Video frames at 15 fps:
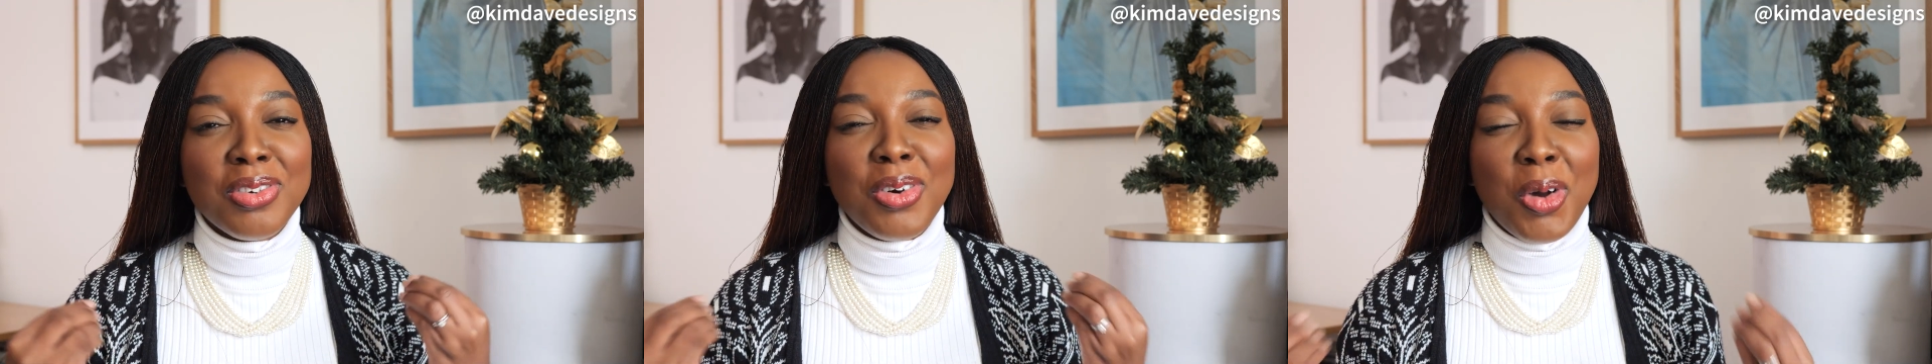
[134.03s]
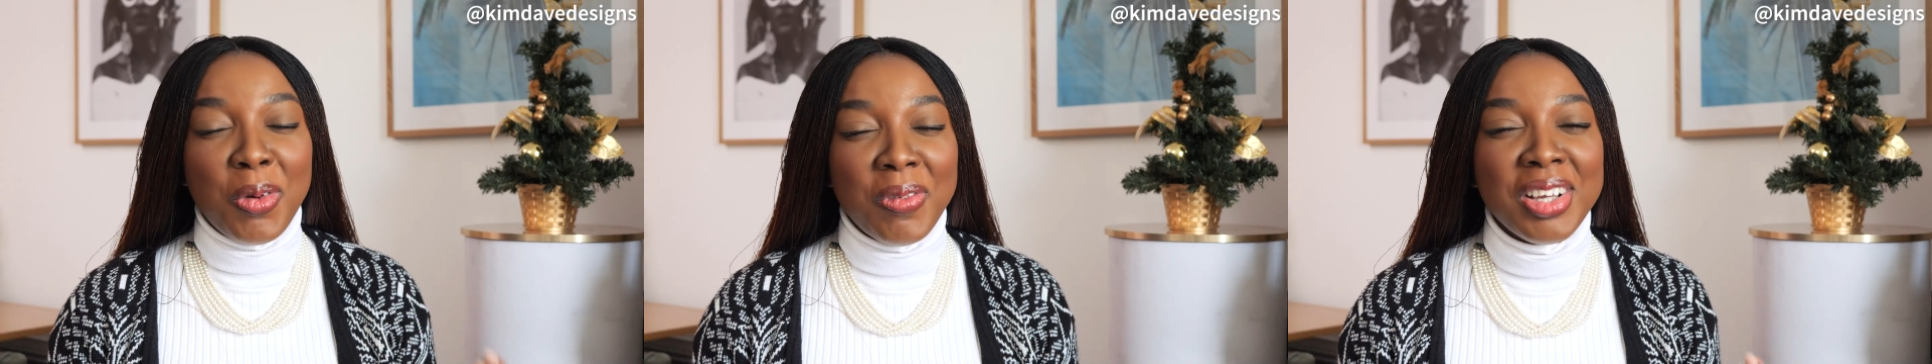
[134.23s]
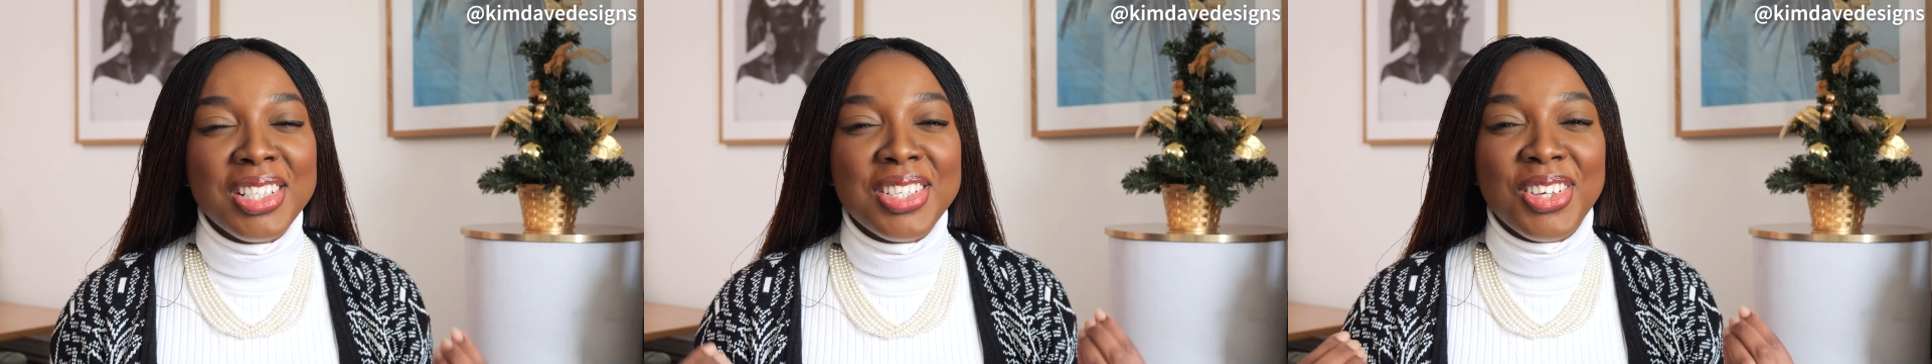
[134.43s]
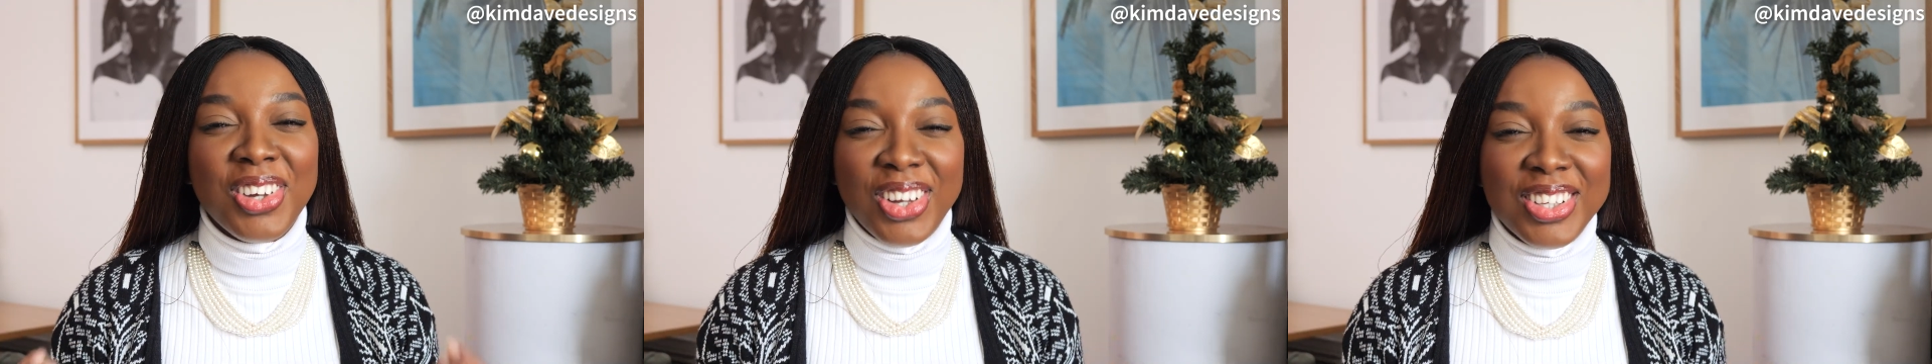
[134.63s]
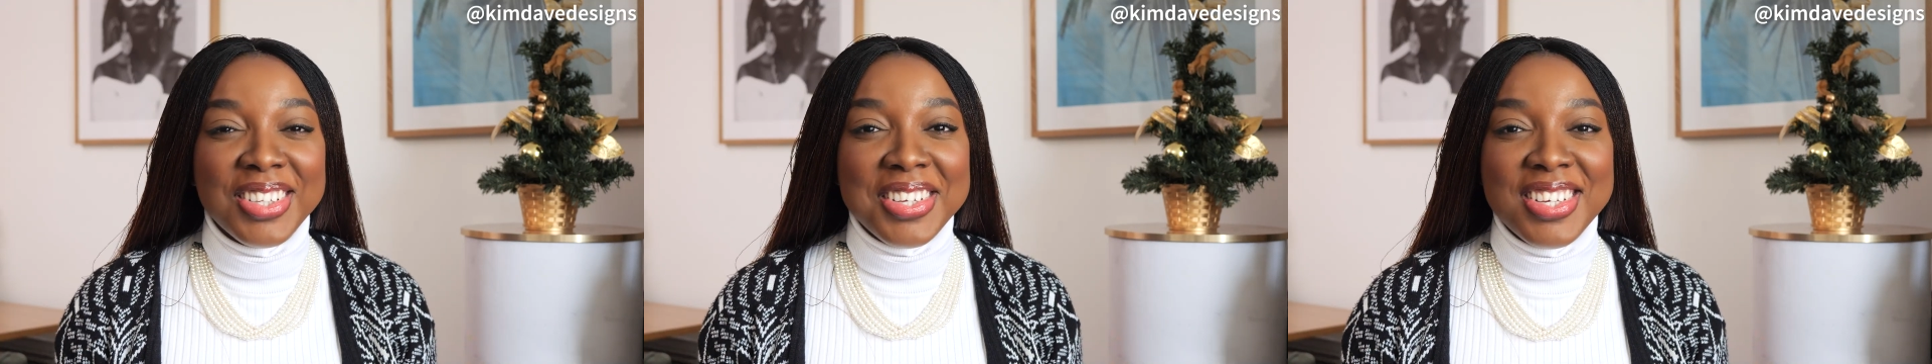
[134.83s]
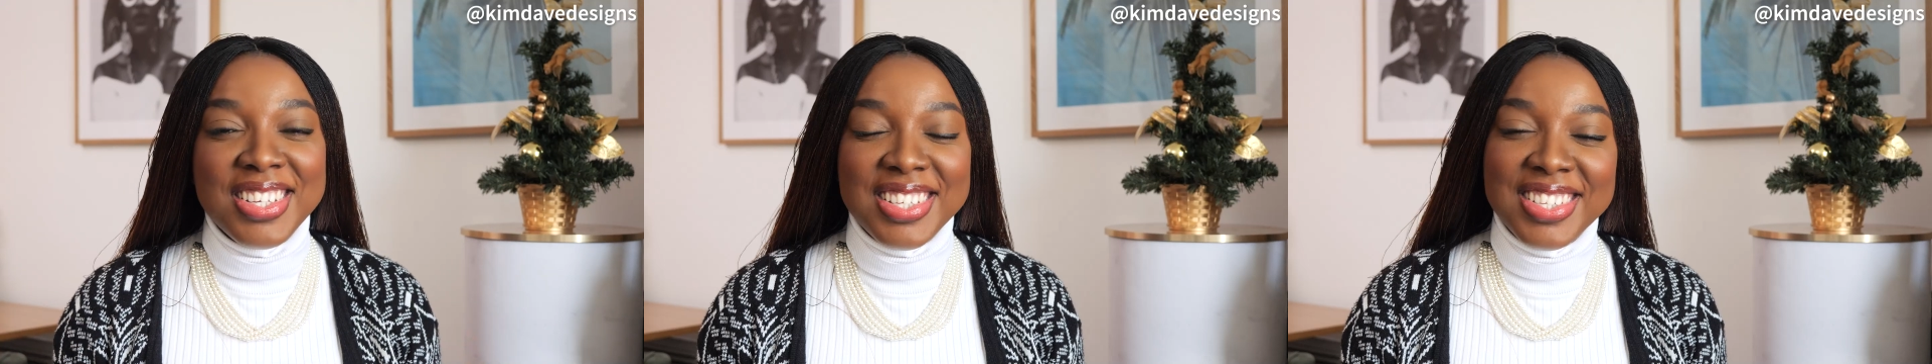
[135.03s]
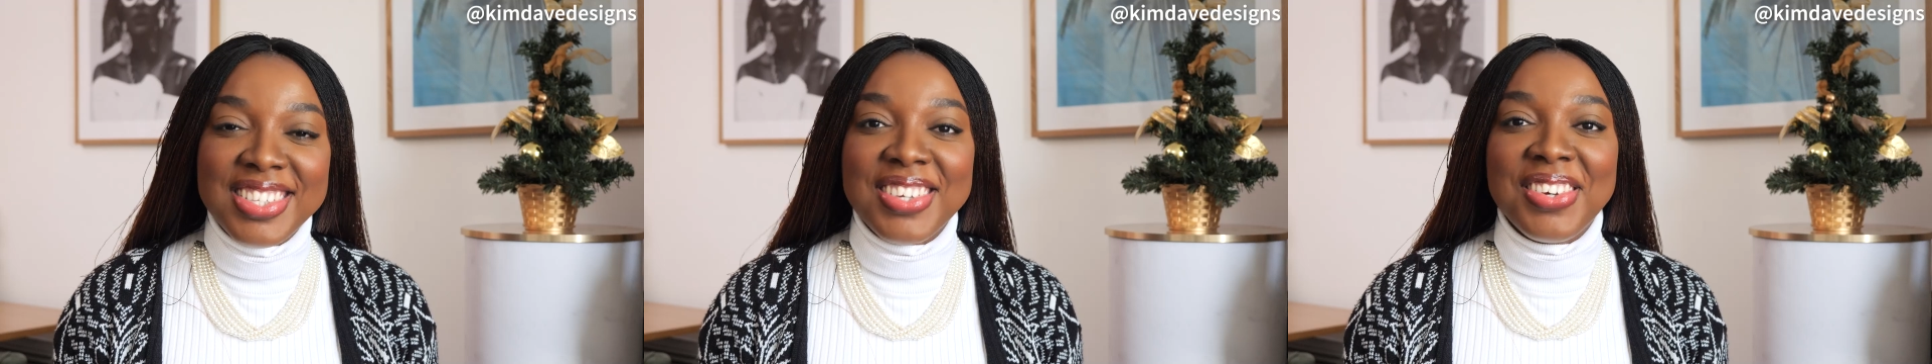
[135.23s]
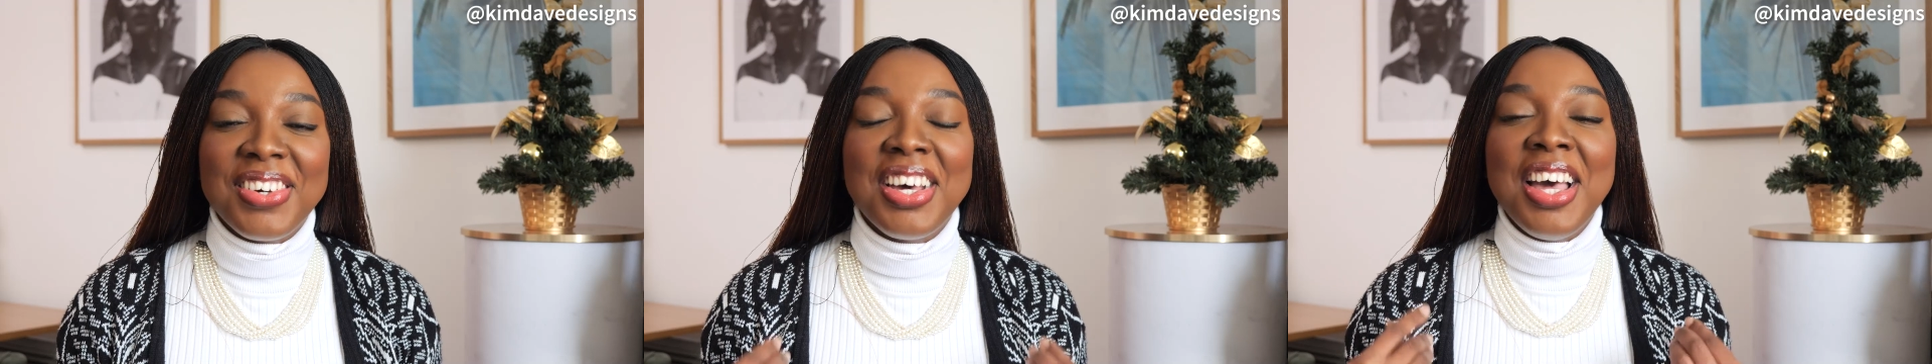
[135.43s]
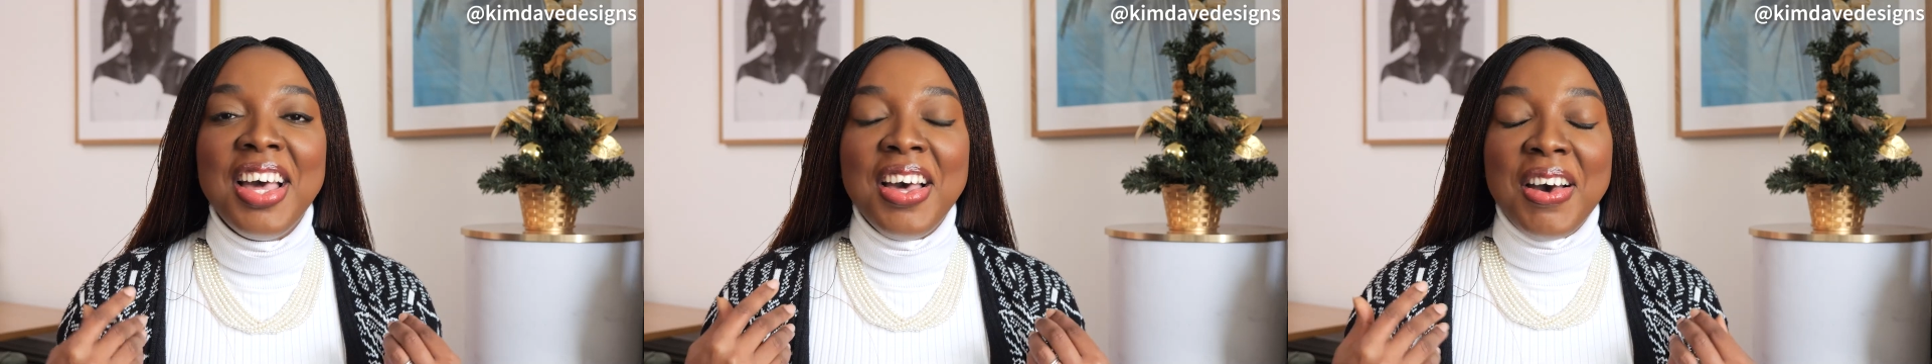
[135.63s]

current colors, so